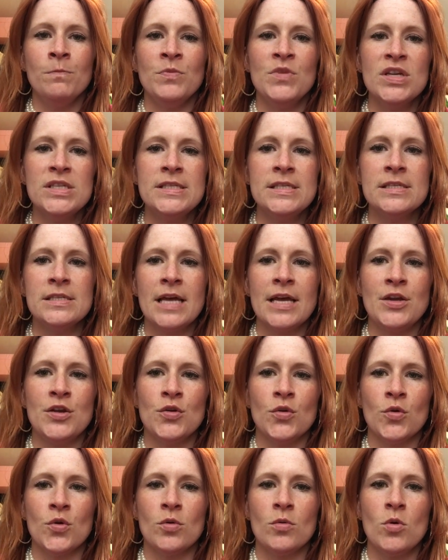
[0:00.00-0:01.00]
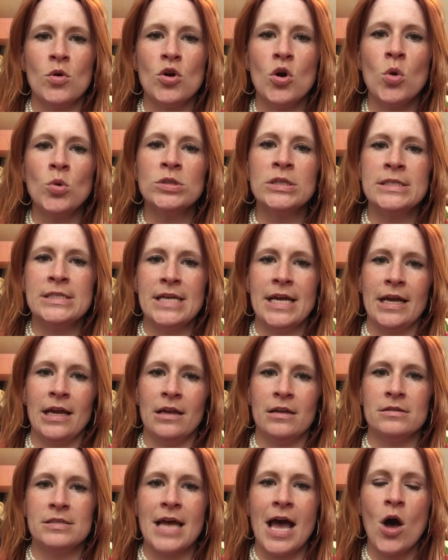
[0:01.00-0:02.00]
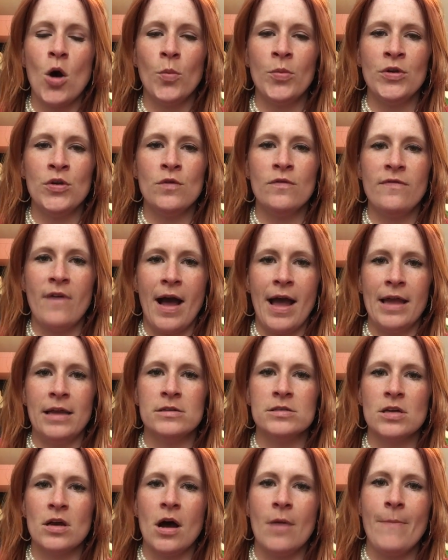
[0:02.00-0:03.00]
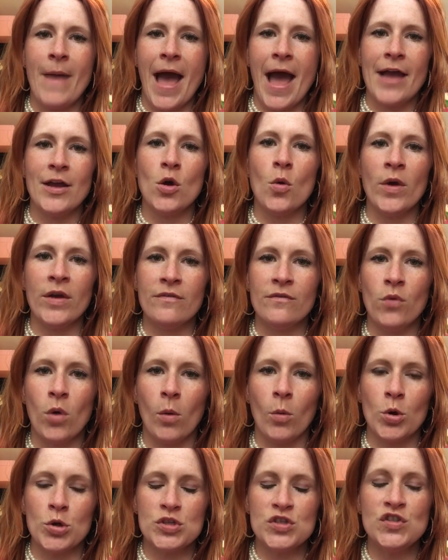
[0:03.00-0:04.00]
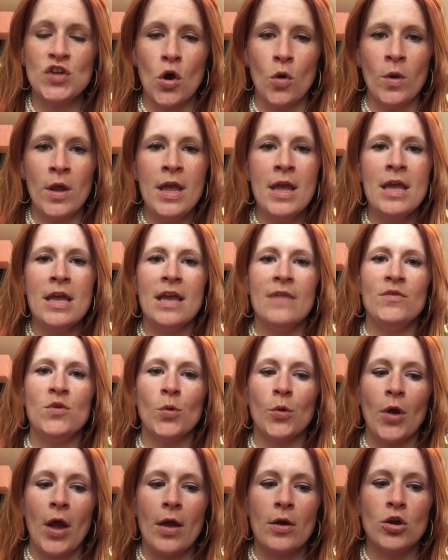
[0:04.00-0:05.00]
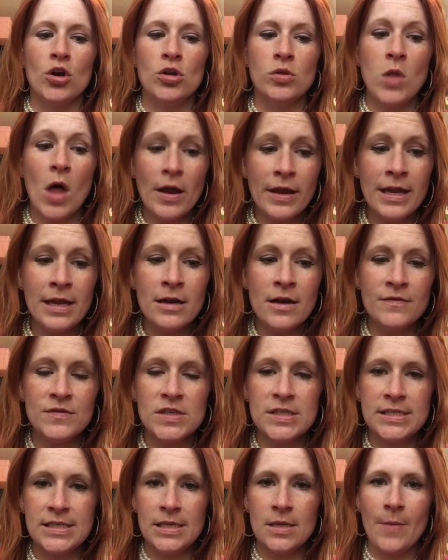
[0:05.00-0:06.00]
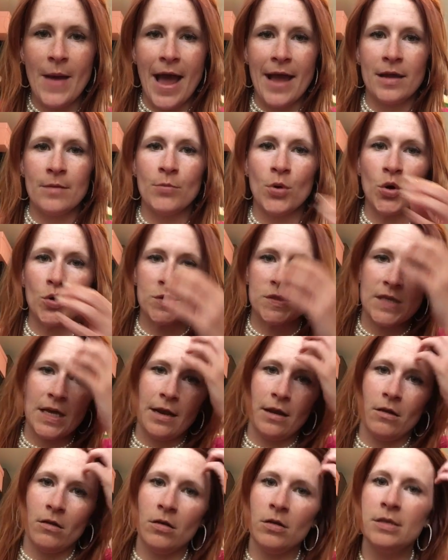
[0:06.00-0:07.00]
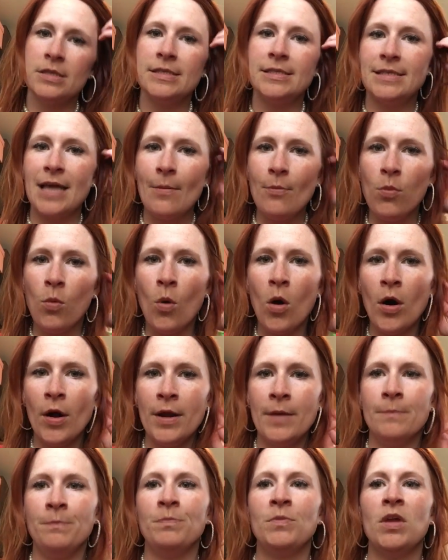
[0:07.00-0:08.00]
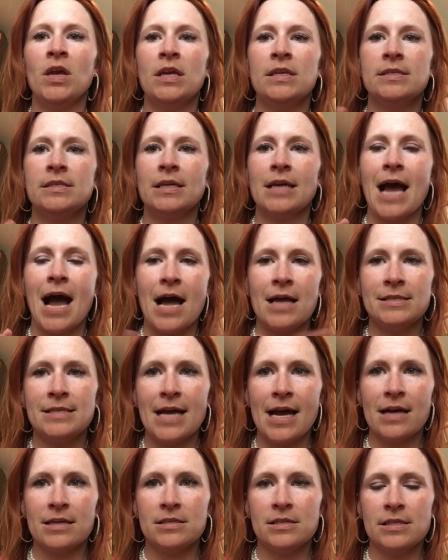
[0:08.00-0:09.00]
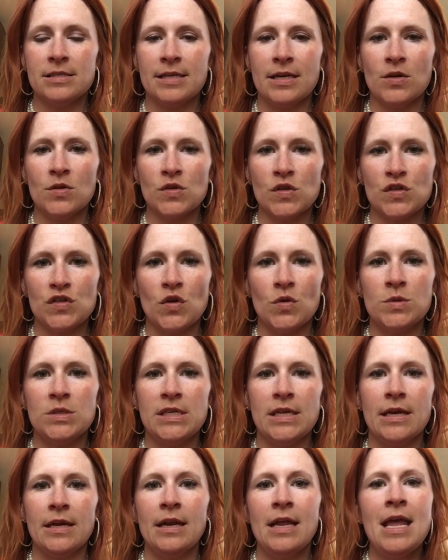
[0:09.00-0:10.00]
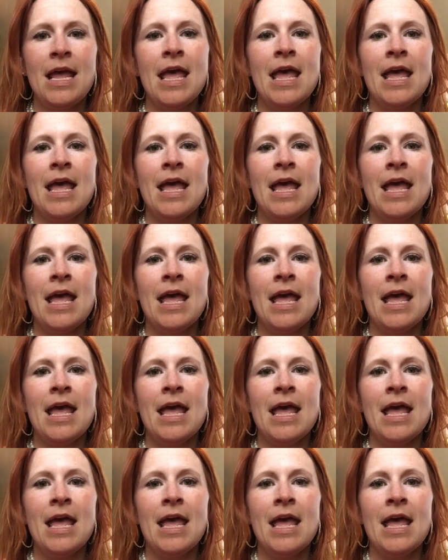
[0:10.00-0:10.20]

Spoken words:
this is like your golden ticket to helping you find a bag going forward. So if you're lucky enough to see the bag in person, step one is to contact the sales associate